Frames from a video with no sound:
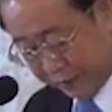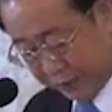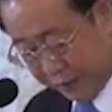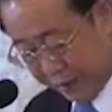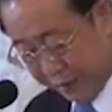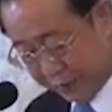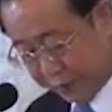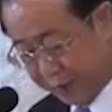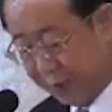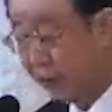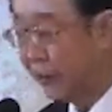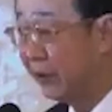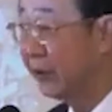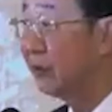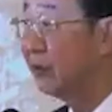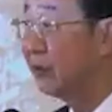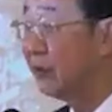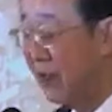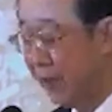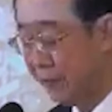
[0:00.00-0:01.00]
impact
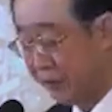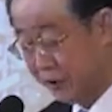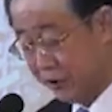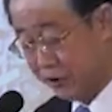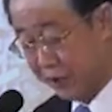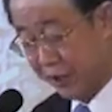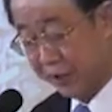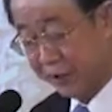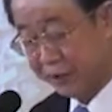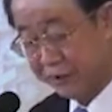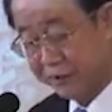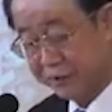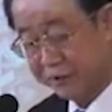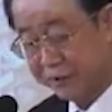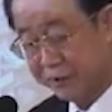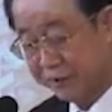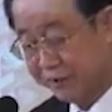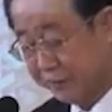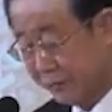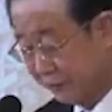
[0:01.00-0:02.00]
on climate change.
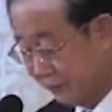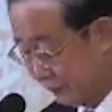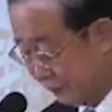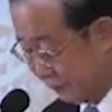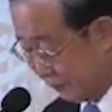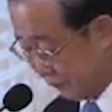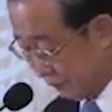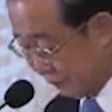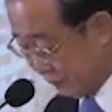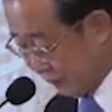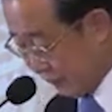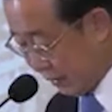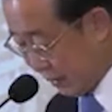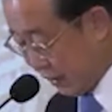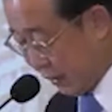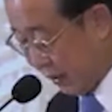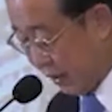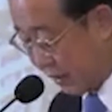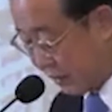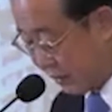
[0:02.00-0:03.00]

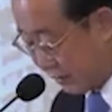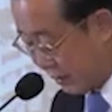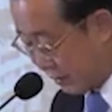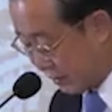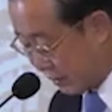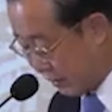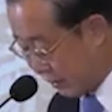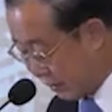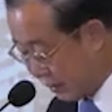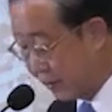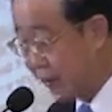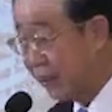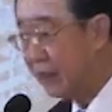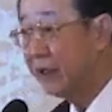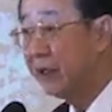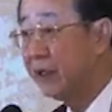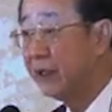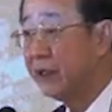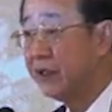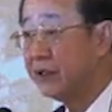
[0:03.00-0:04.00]
As I said,
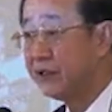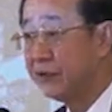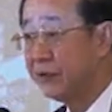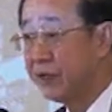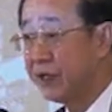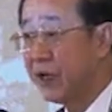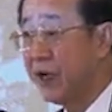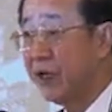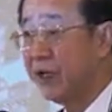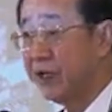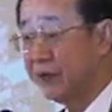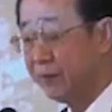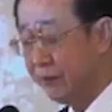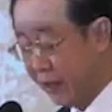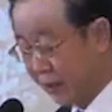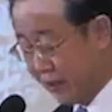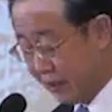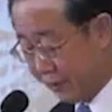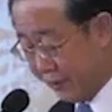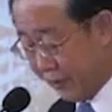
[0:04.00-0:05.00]
disregarding
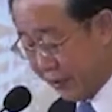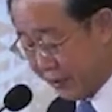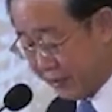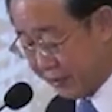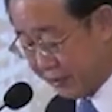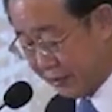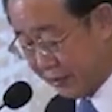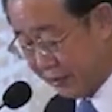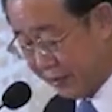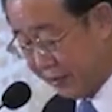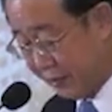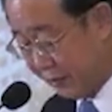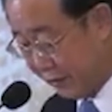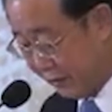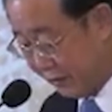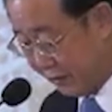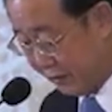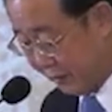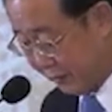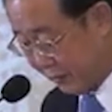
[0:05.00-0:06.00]
my capacity,
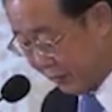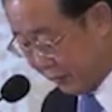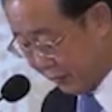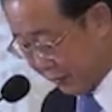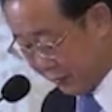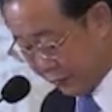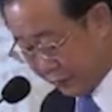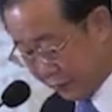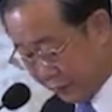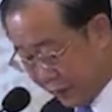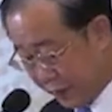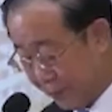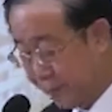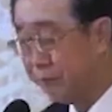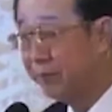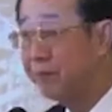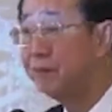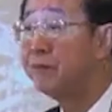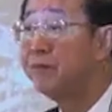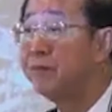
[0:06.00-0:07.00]
though
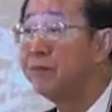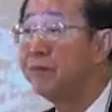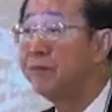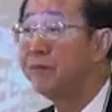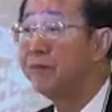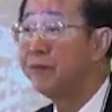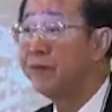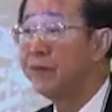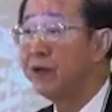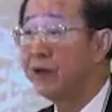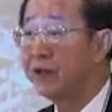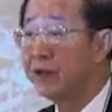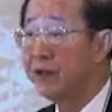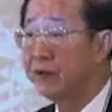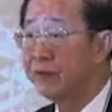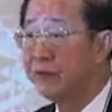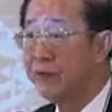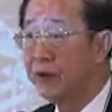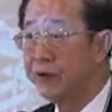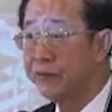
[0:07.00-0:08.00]
I'm not
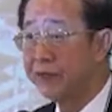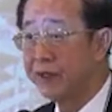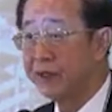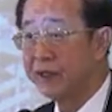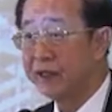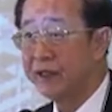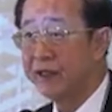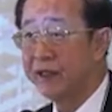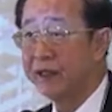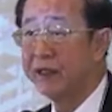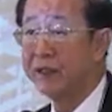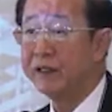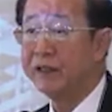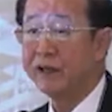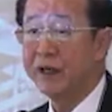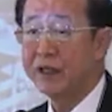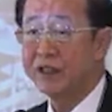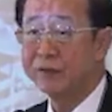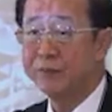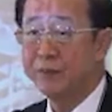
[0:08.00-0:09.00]
involving the
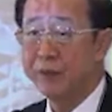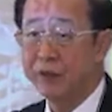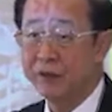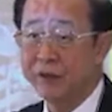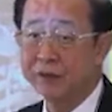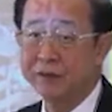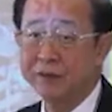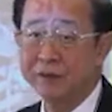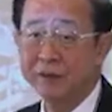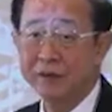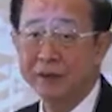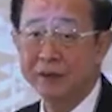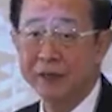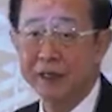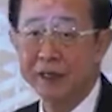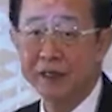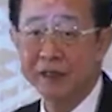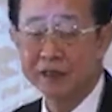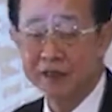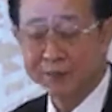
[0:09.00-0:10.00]

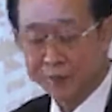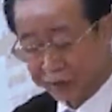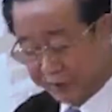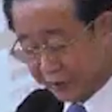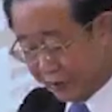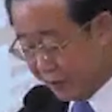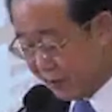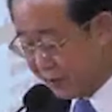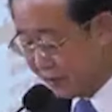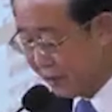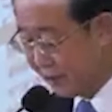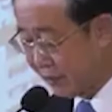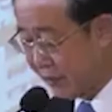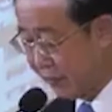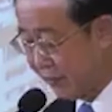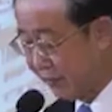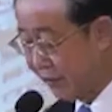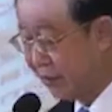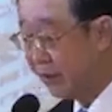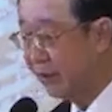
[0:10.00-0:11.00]
transportation
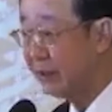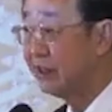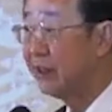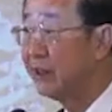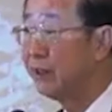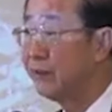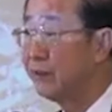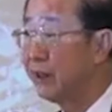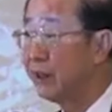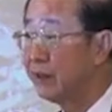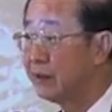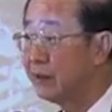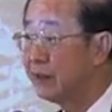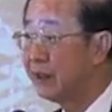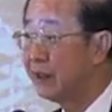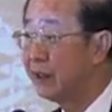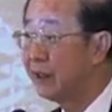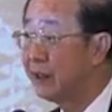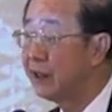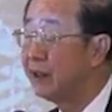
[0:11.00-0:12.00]
directly, but
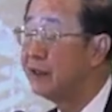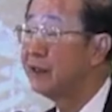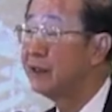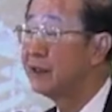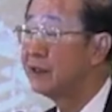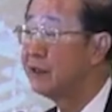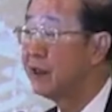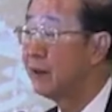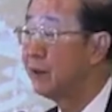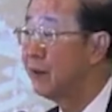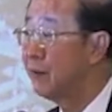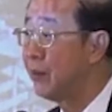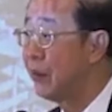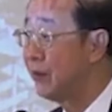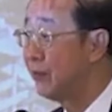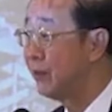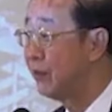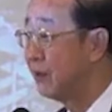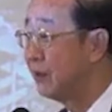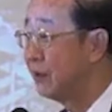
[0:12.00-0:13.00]
some of
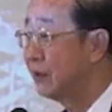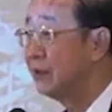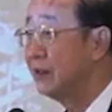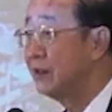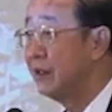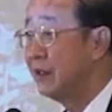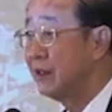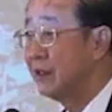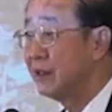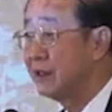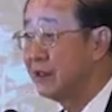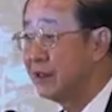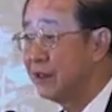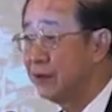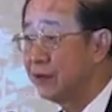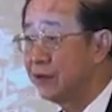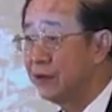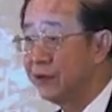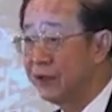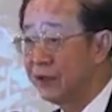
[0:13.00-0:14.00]
my work
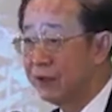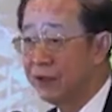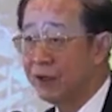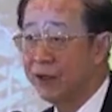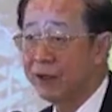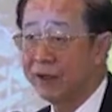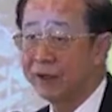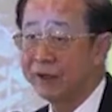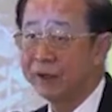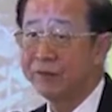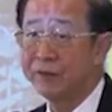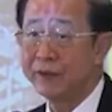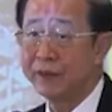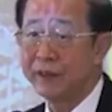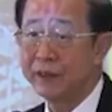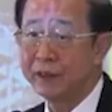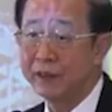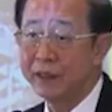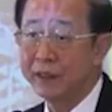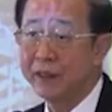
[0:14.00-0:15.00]
still going on
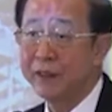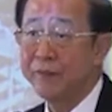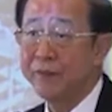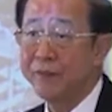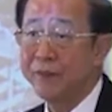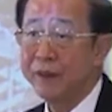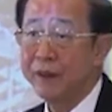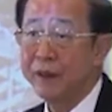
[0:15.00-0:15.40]
with the